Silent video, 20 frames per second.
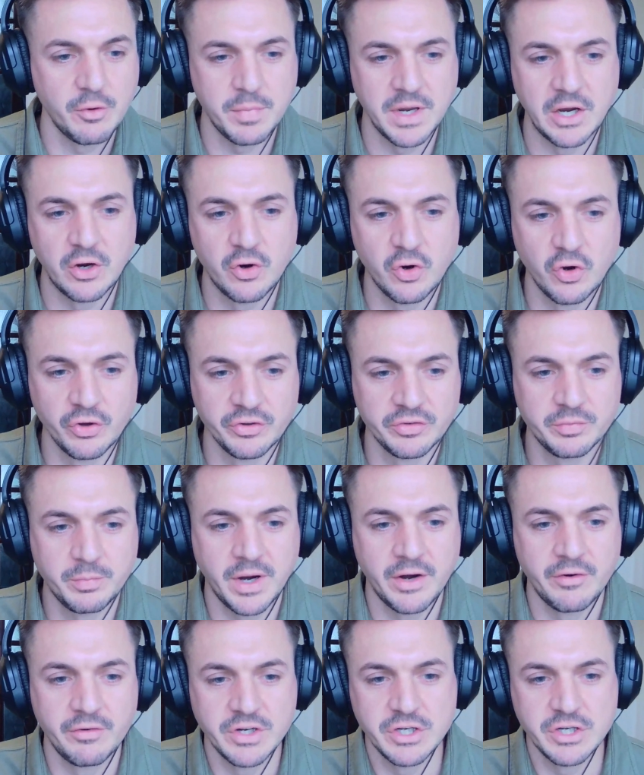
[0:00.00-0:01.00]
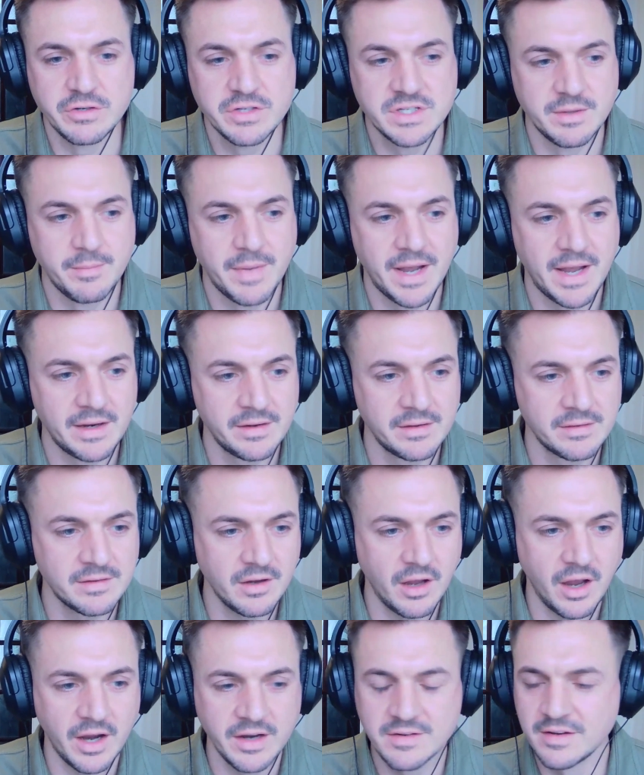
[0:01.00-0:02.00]
being caused by reduced demand,
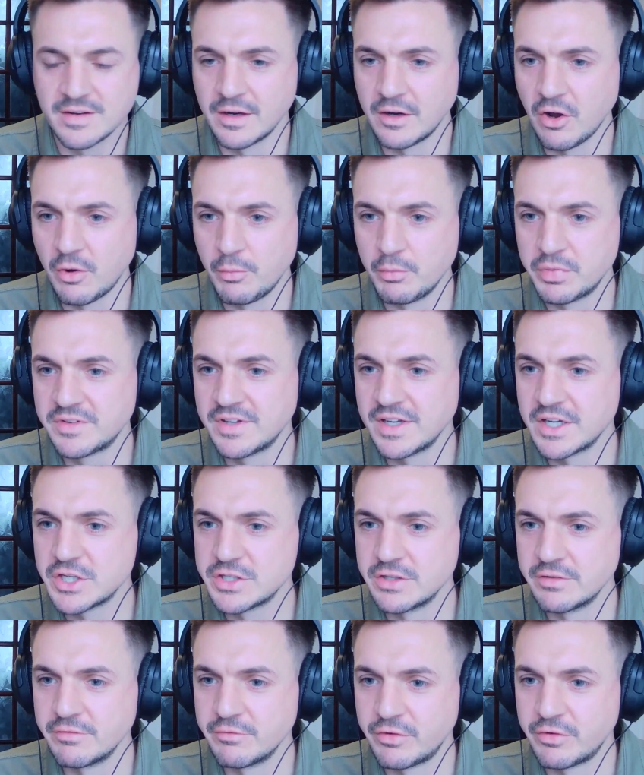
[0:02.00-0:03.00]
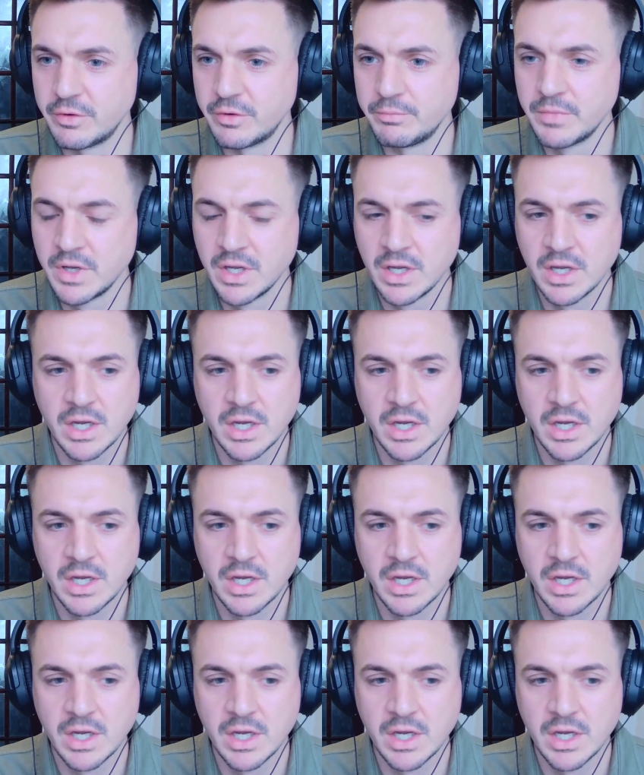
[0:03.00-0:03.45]
heightening competition from